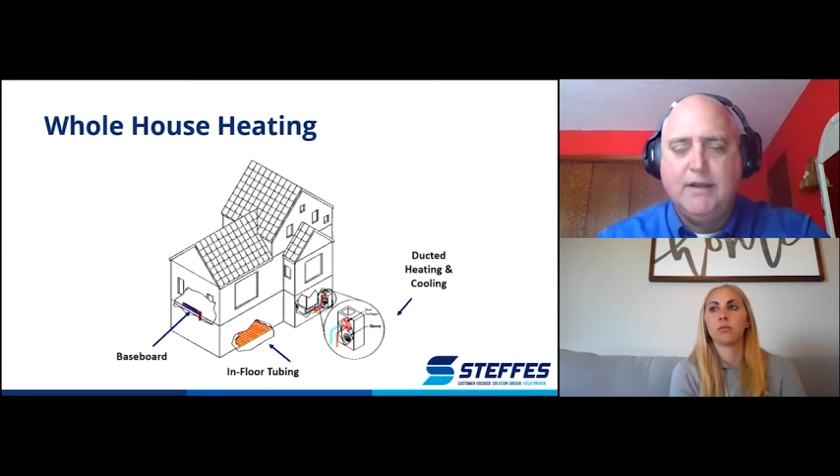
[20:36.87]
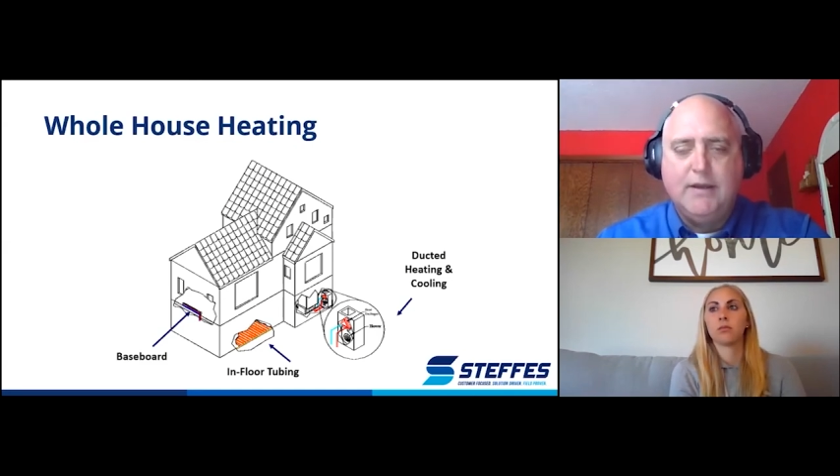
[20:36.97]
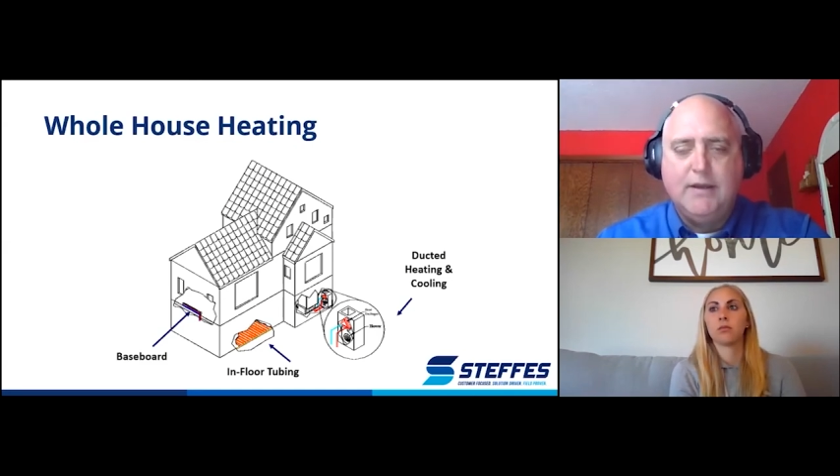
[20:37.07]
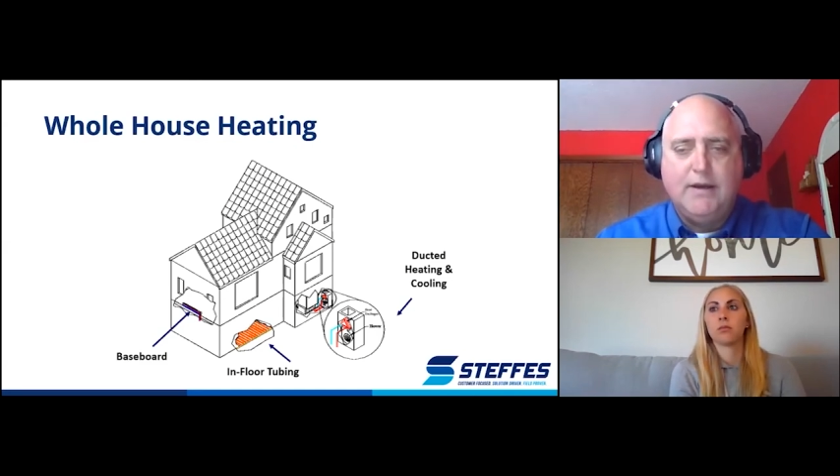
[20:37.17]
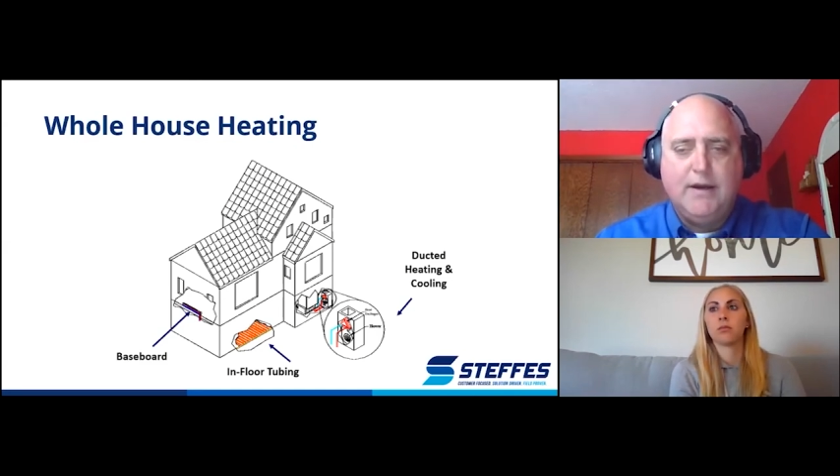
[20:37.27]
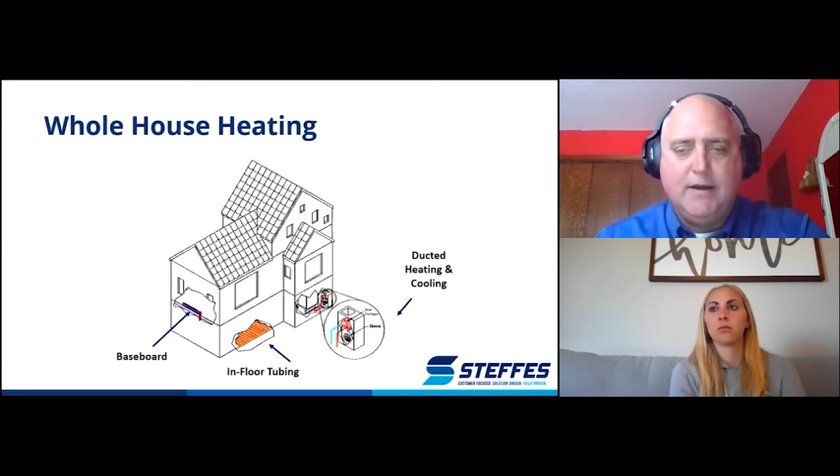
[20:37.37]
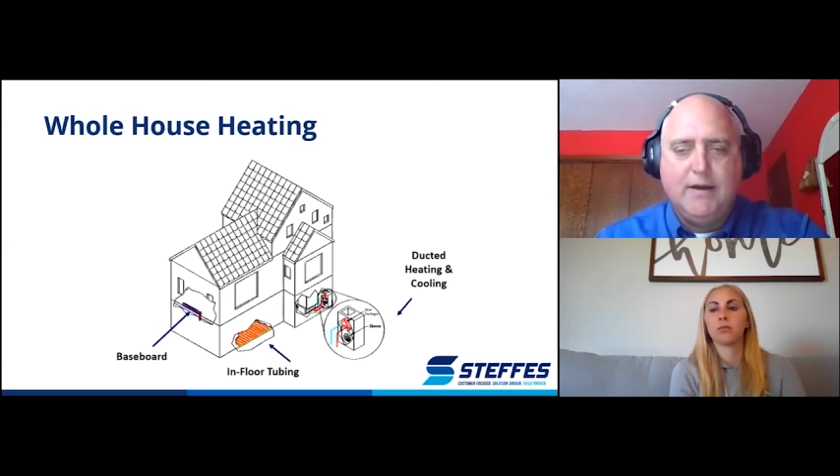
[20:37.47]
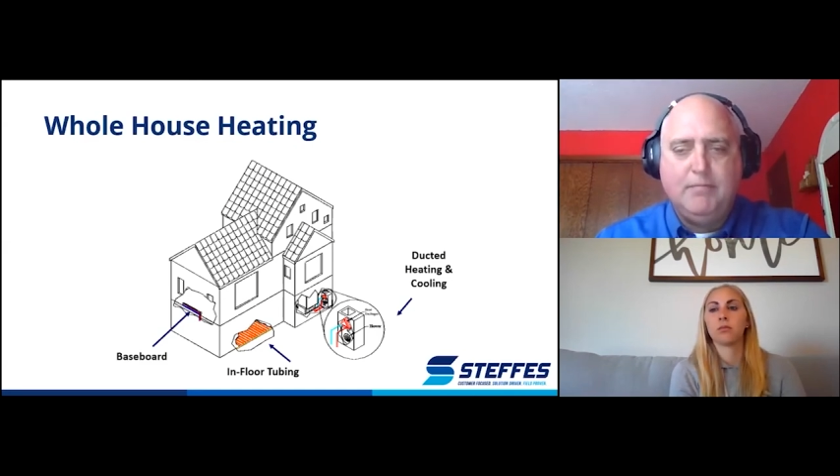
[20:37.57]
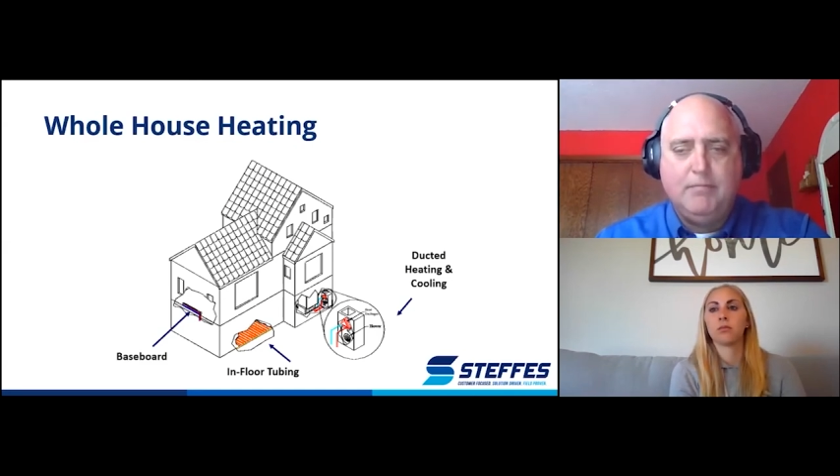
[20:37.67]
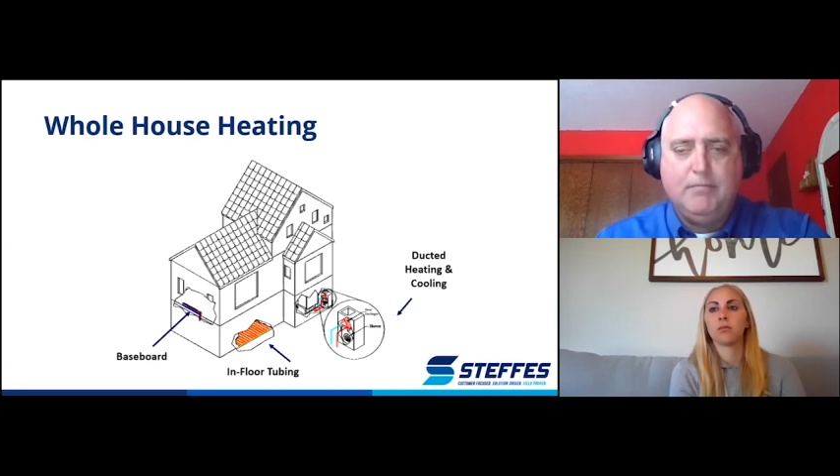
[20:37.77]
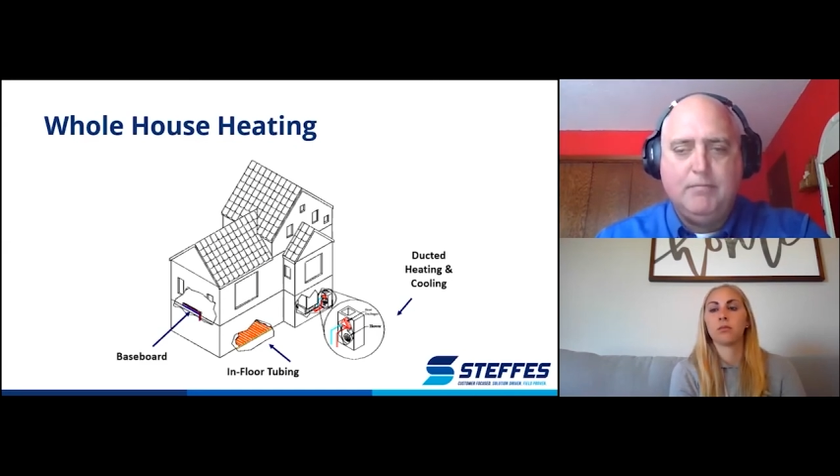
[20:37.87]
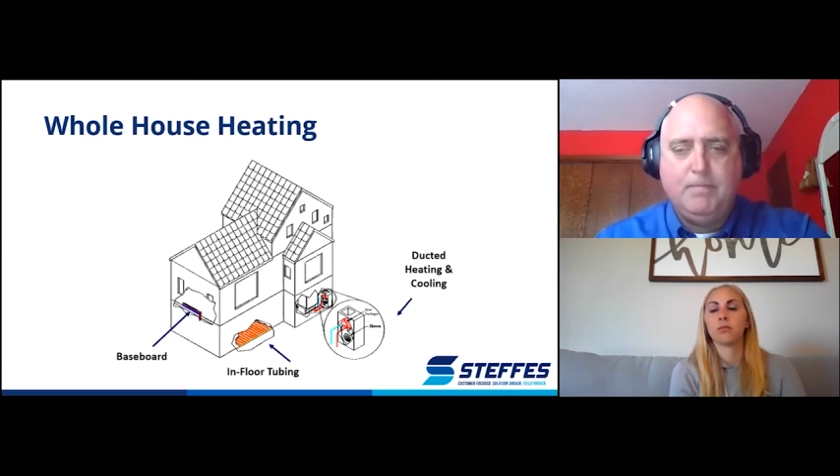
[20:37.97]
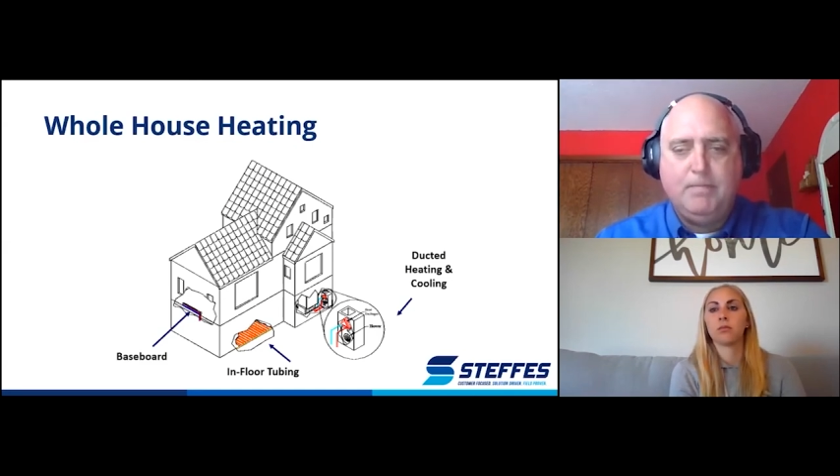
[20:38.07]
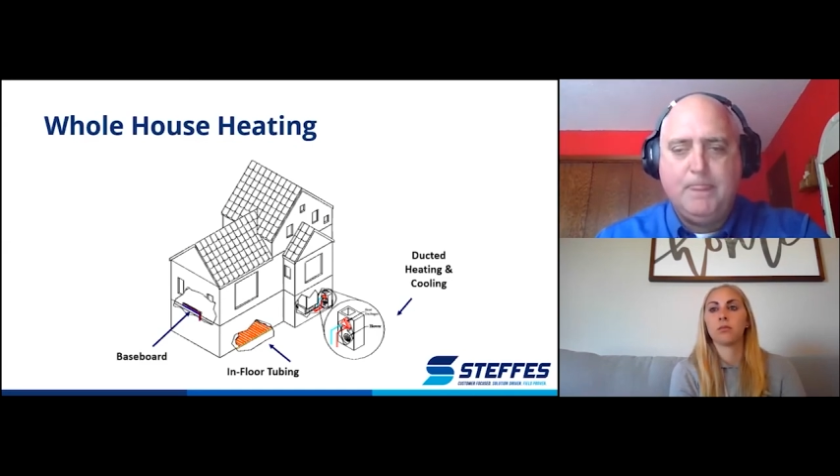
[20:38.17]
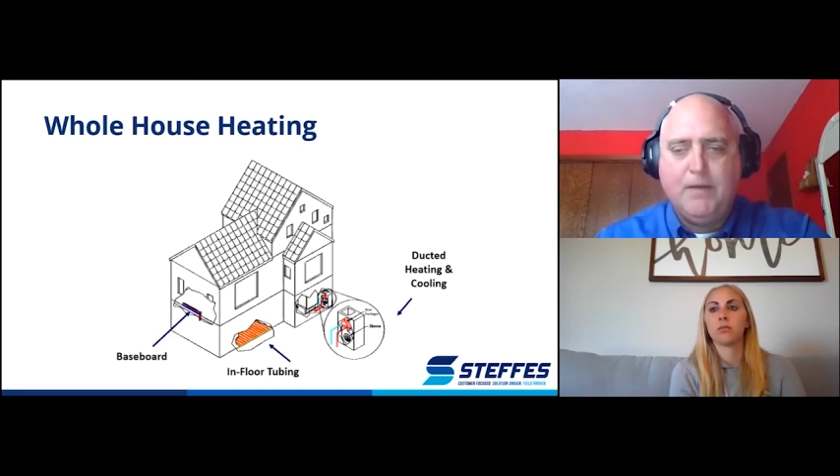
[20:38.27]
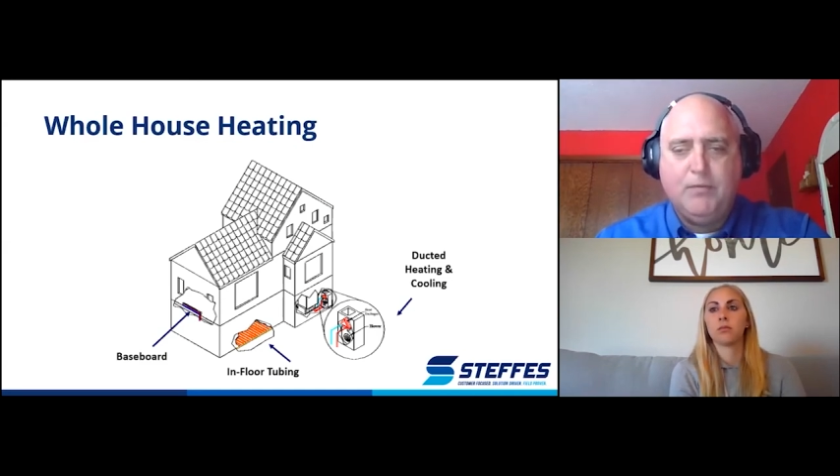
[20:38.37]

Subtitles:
and we